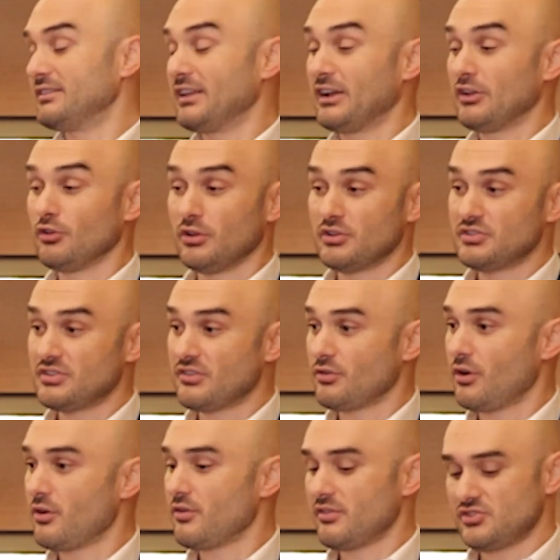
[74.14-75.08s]
The technology
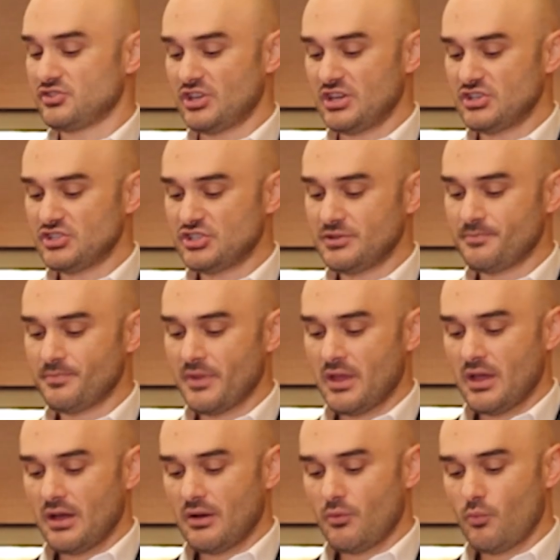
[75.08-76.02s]
is always changing.
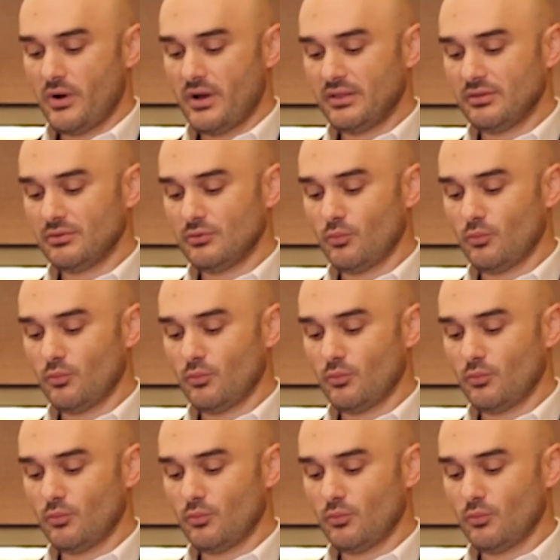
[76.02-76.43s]
When